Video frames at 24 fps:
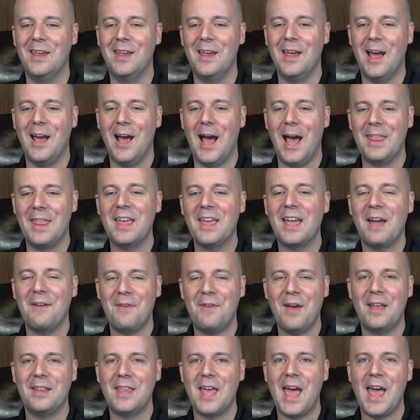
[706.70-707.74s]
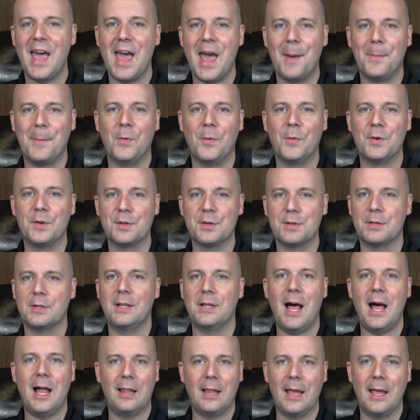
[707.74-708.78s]
I think I've had that happen where there's a
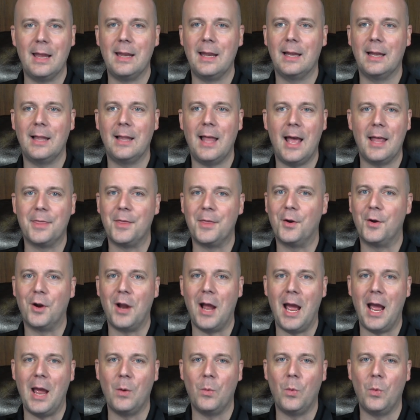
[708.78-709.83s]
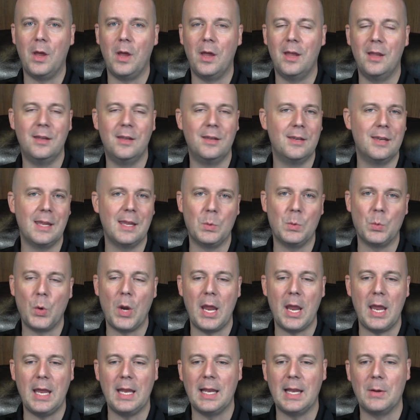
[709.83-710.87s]
lot of lightning, a lot of thunder, high wind and
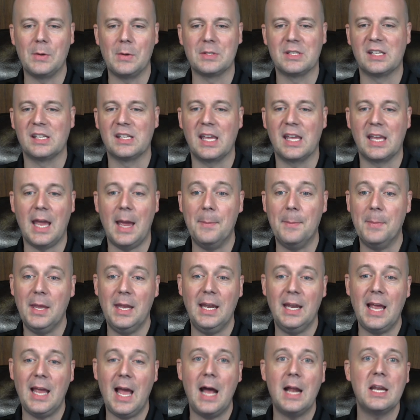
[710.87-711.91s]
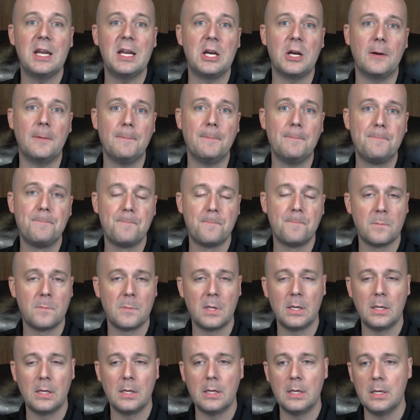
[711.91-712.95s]
rain. I was like, I'm getting out of here.
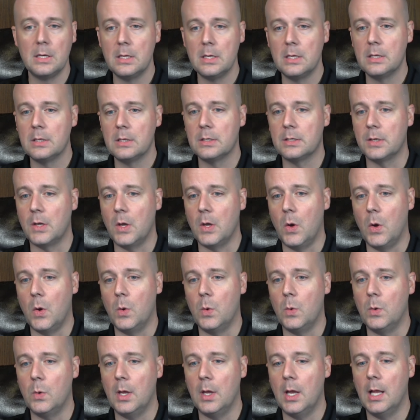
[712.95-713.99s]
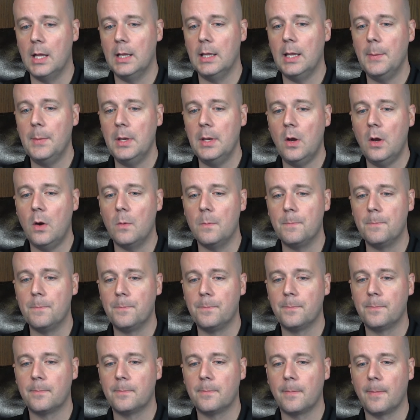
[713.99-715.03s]
So let me know.
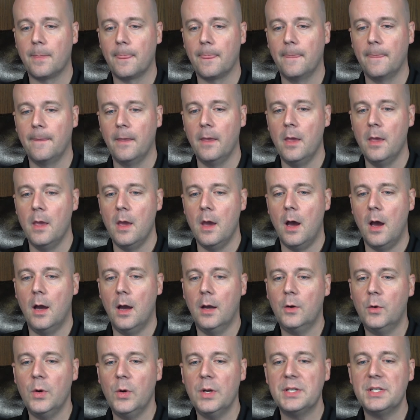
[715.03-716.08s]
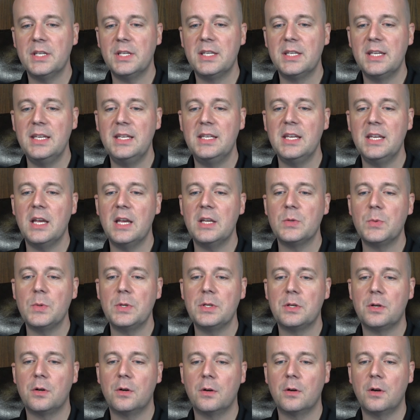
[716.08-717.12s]
Chris says he does
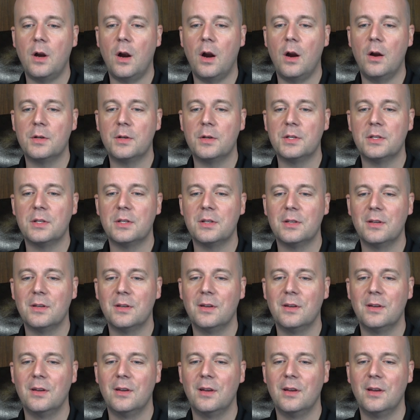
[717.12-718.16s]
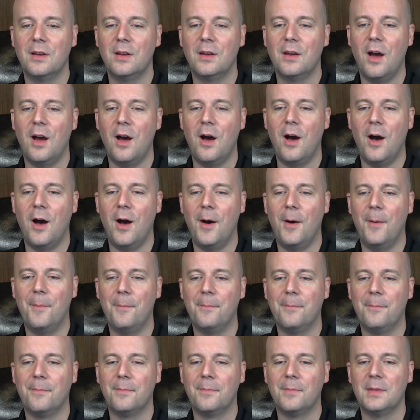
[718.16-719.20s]
return carts to
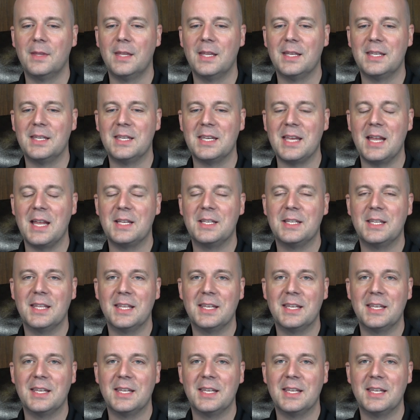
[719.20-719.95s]
the